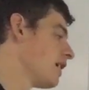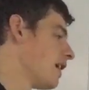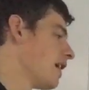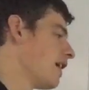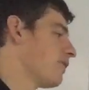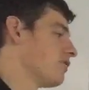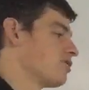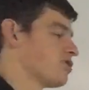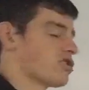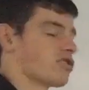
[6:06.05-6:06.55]

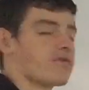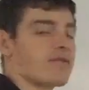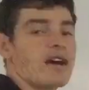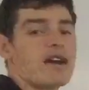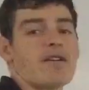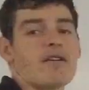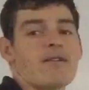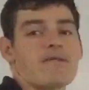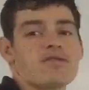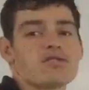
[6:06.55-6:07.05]
However, there's a
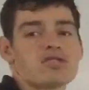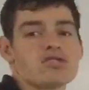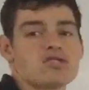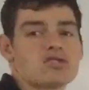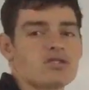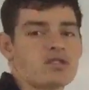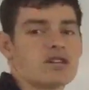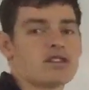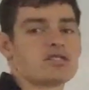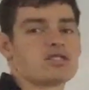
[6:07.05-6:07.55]
greater
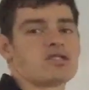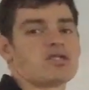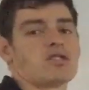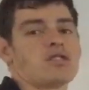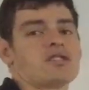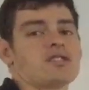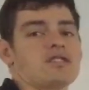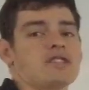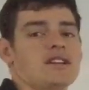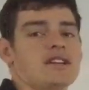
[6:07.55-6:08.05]
emphasis on
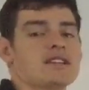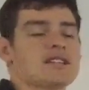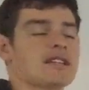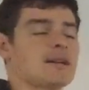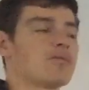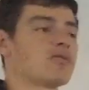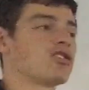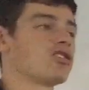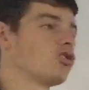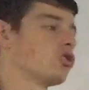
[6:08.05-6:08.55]
uncertainty, and
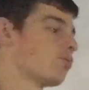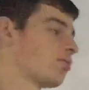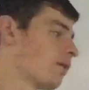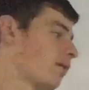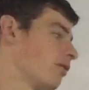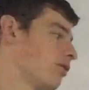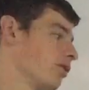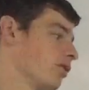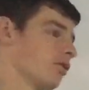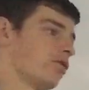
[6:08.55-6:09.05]
something that
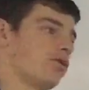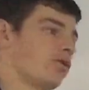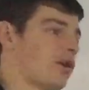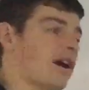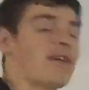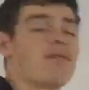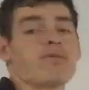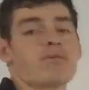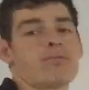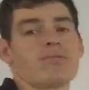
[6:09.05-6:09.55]
you
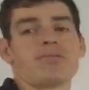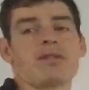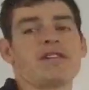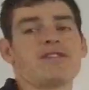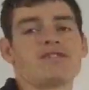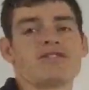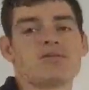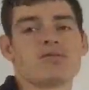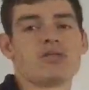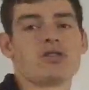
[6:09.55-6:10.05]
haven't
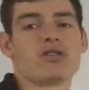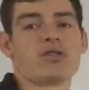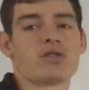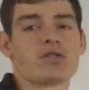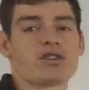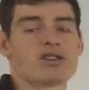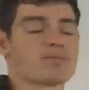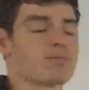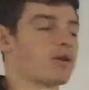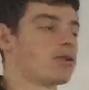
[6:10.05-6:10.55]
been familiar or
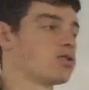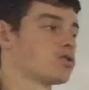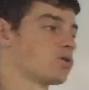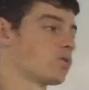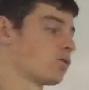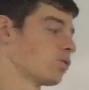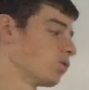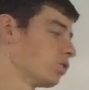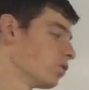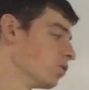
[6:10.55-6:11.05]
exposed
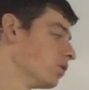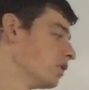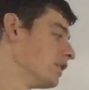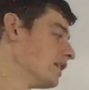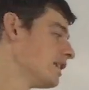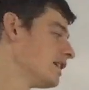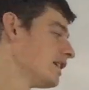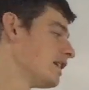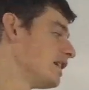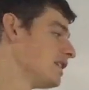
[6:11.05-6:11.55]
to at all
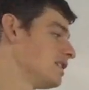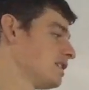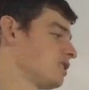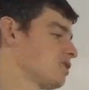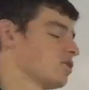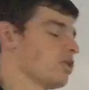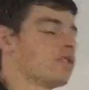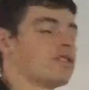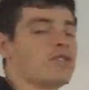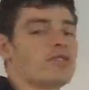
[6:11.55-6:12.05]
is
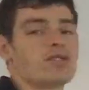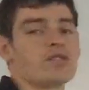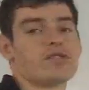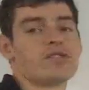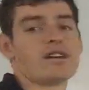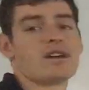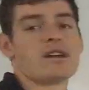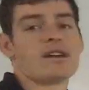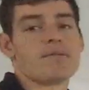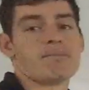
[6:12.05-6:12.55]
this idea
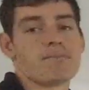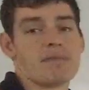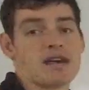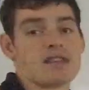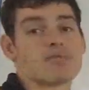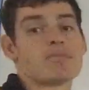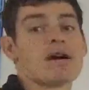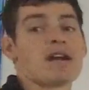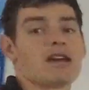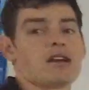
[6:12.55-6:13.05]
of
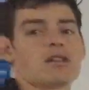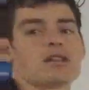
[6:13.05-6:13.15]
mathematical